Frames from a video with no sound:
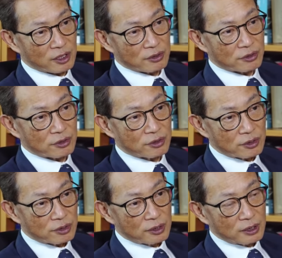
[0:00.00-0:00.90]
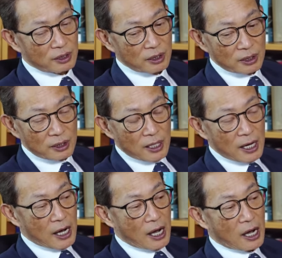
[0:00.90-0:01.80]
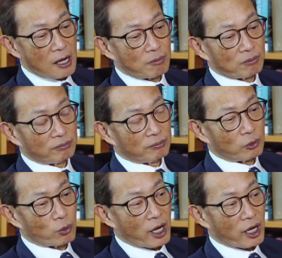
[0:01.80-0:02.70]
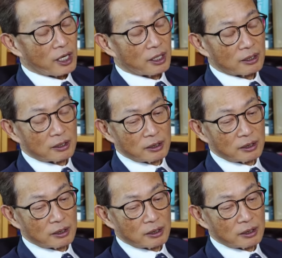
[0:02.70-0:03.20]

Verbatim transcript: cases um, where